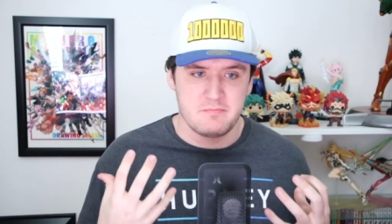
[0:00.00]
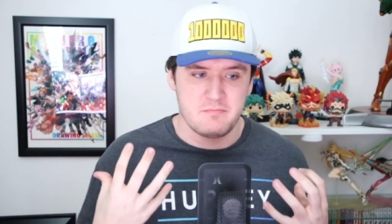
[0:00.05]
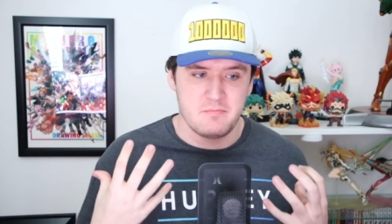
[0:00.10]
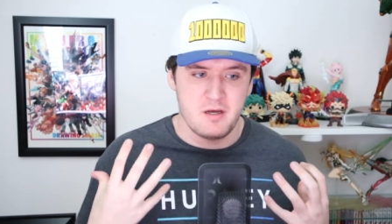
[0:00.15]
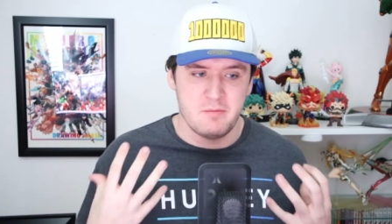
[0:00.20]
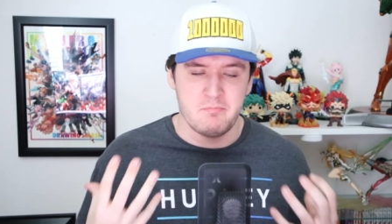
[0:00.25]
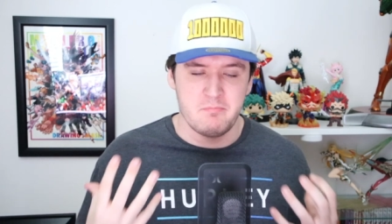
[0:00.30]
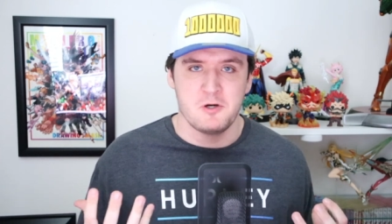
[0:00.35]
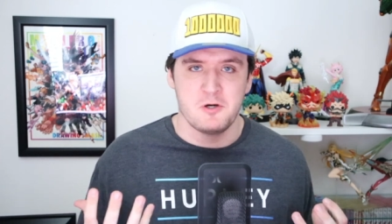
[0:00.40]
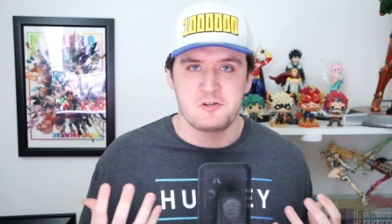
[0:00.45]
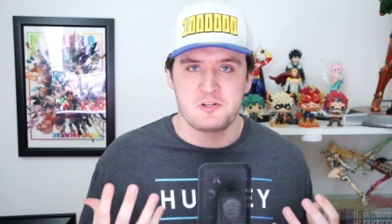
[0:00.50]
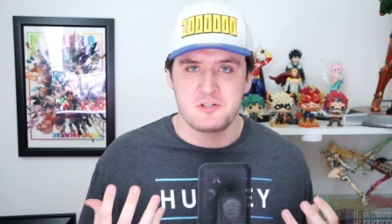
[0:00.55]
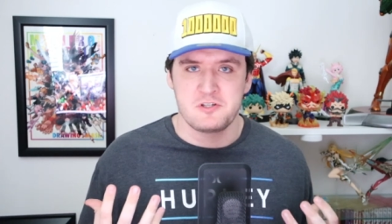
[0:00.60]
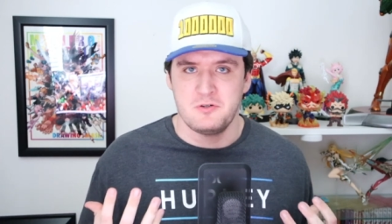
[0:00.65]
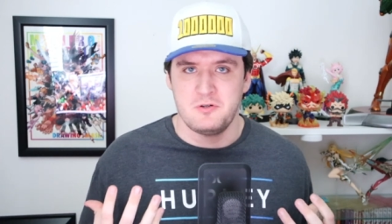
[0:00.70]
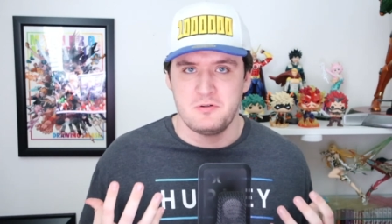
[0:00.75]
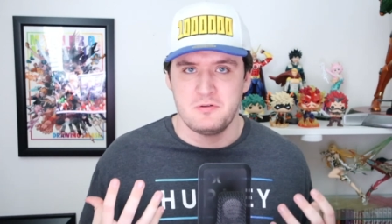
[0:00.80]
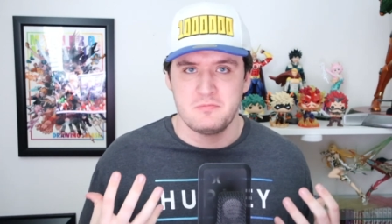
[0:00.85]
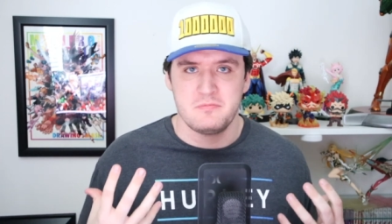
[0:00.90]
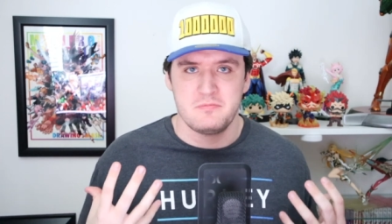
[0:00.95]

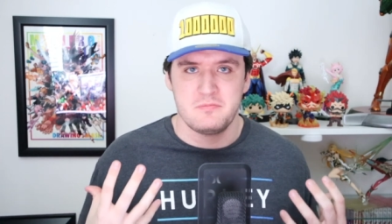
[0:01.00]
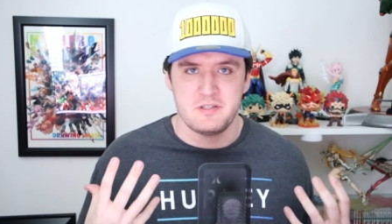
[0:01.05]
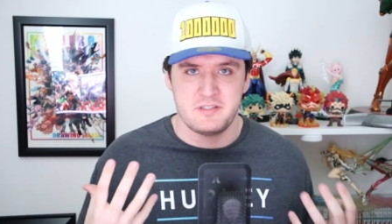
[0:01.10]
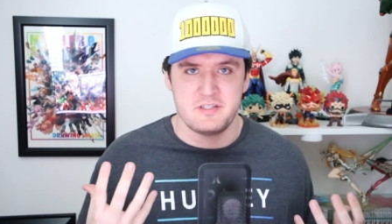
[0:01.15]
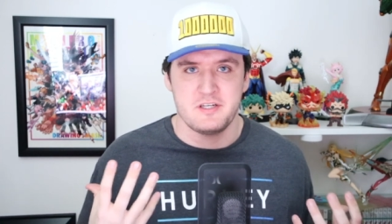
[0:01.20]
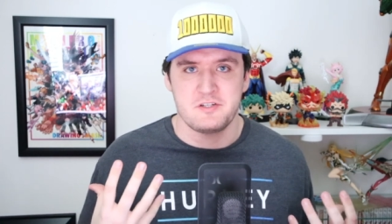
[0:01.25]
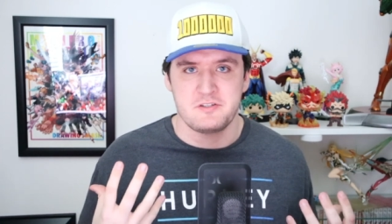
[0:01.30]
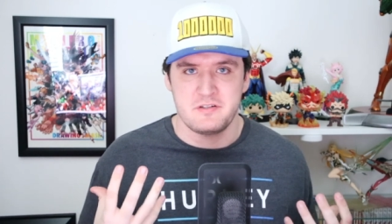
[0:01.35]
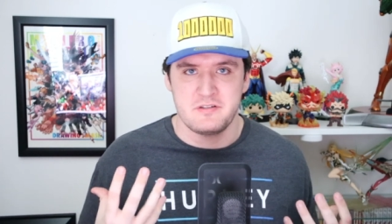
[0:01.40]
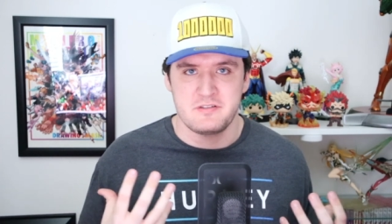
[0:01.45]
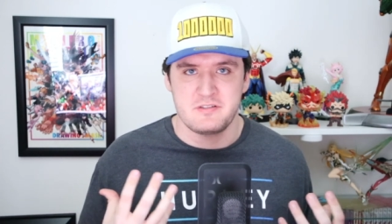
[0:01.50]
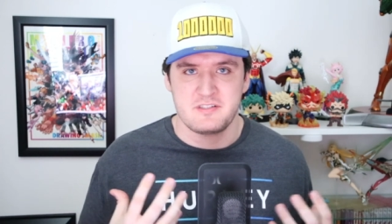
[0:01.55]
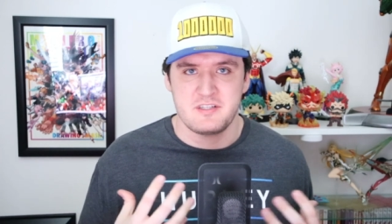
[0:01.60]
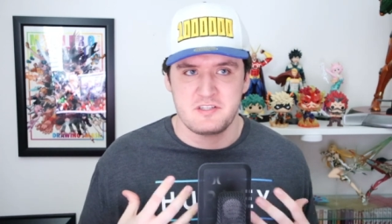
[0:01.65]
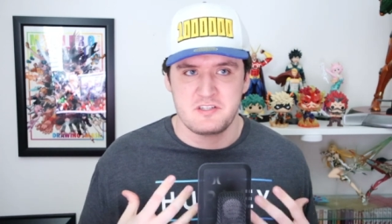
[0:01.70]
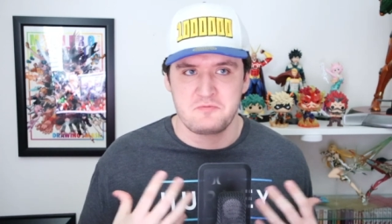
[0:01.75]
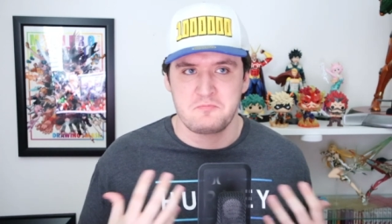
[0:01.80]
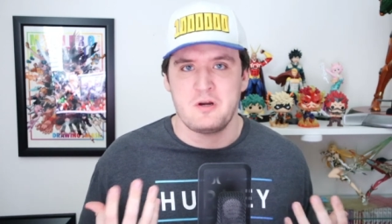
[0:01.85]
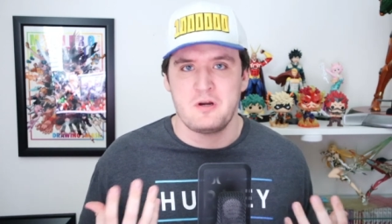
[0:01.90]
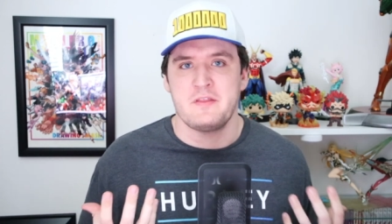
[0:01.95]
emotional decisions to
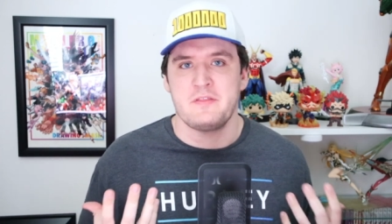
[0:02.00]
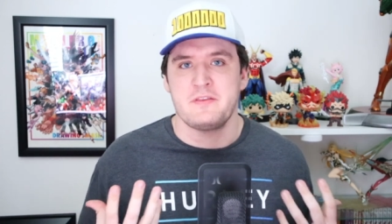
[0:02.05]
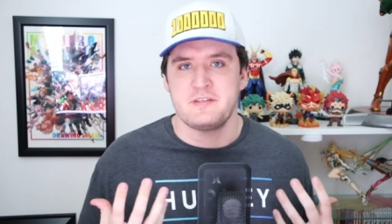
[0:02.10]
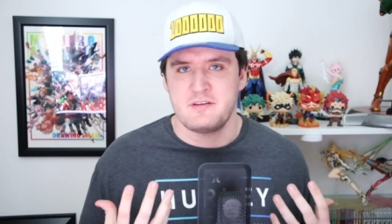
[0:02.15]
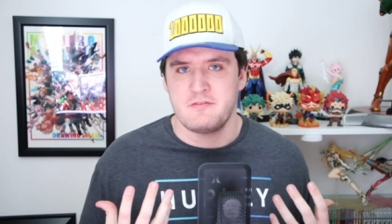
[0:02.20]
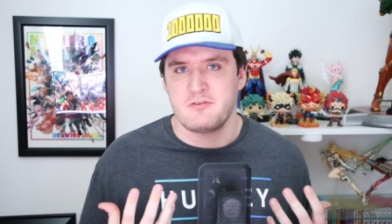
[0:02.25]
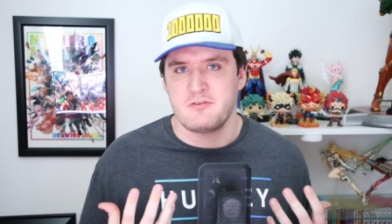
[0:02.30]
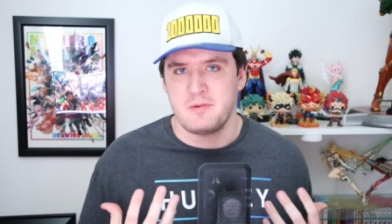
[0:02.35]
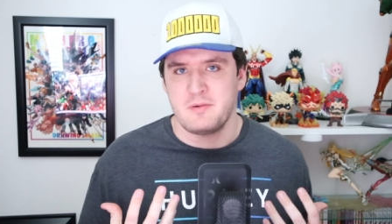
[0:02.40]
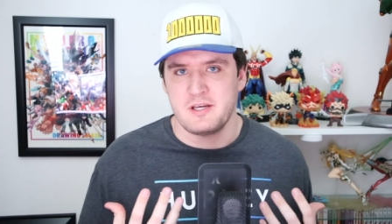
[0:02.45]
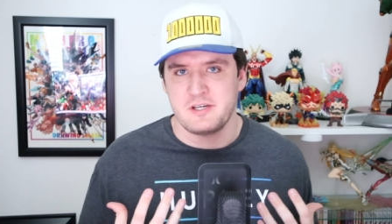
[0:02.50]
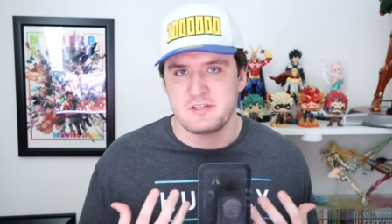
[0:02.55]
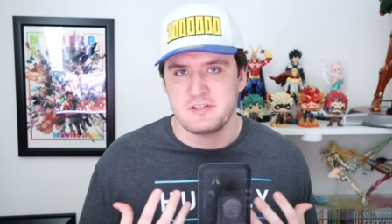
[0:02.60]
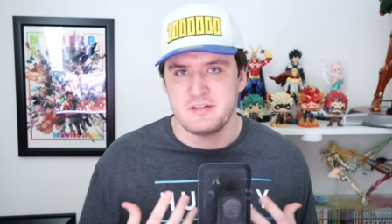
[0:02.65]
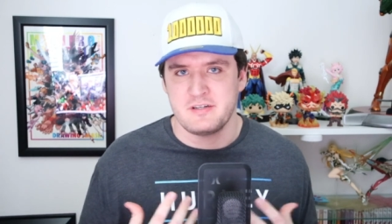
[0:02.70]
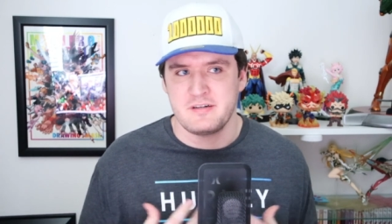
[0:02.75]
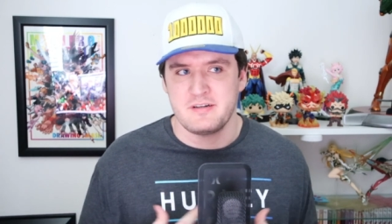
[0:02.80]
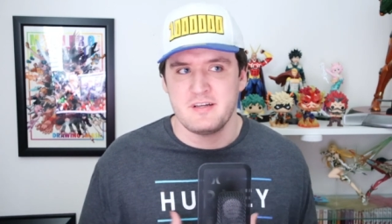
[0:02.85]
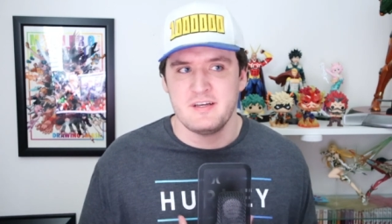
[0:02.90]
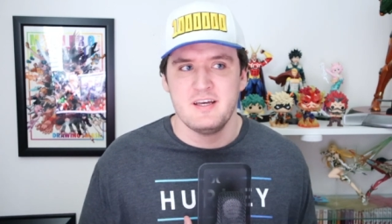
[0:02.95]
spread this
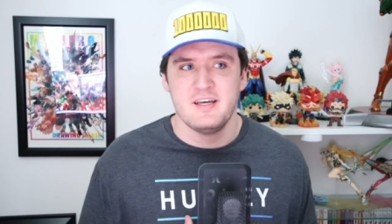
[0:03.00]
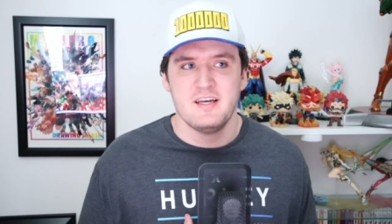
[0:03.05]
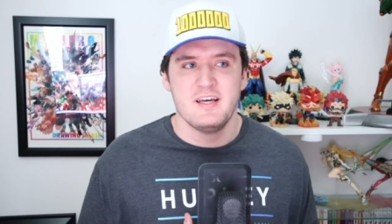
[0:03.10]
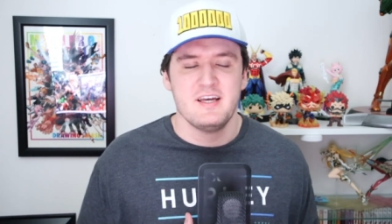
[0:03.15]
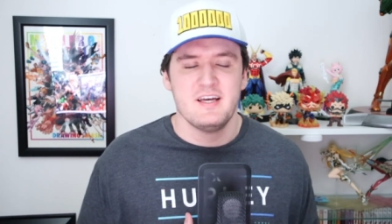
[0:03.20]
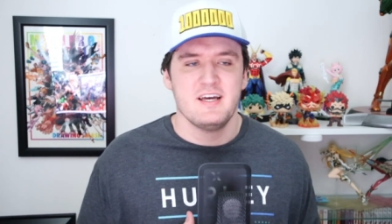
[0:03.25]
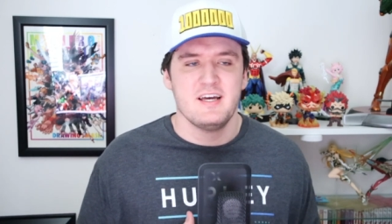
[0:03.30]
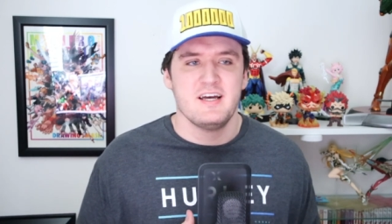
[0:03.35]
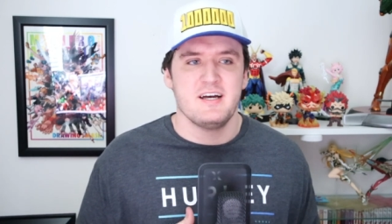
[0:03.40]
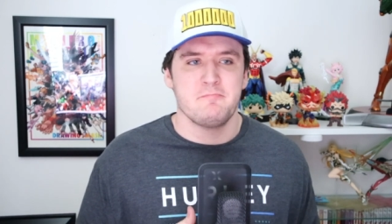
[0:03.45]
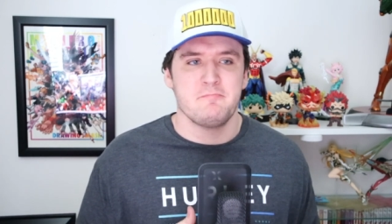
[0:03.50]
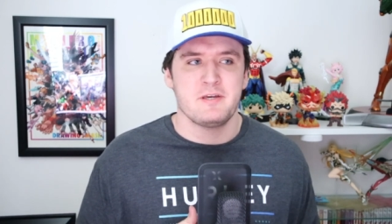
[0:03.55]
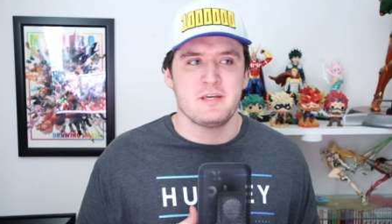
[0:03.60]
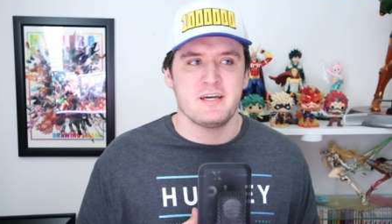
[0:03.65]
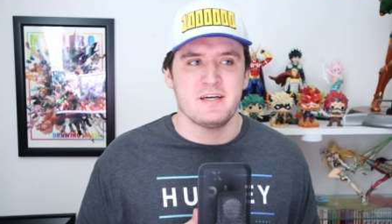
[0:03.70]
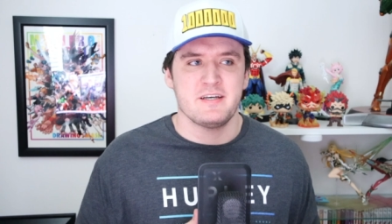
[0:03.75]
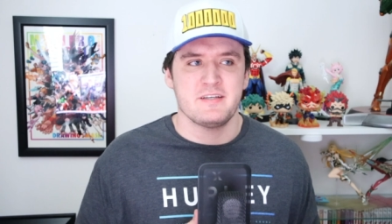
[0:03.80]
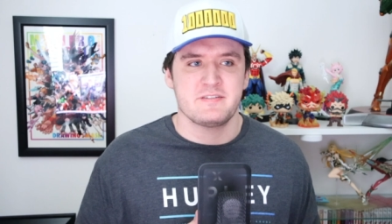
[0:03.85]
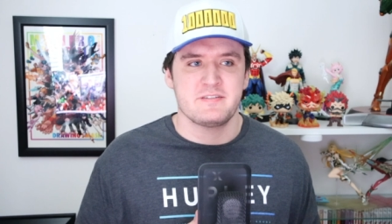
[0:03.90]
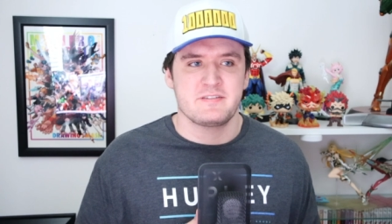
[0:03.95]
information
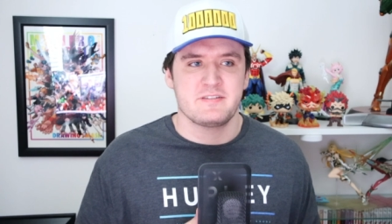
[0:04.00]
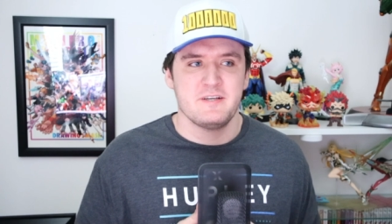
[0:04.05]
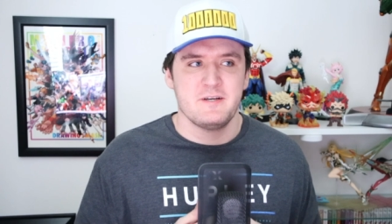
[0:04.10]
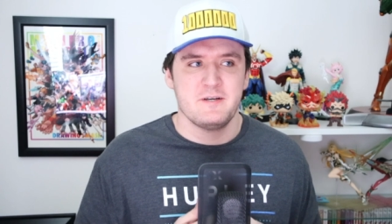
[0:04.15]
because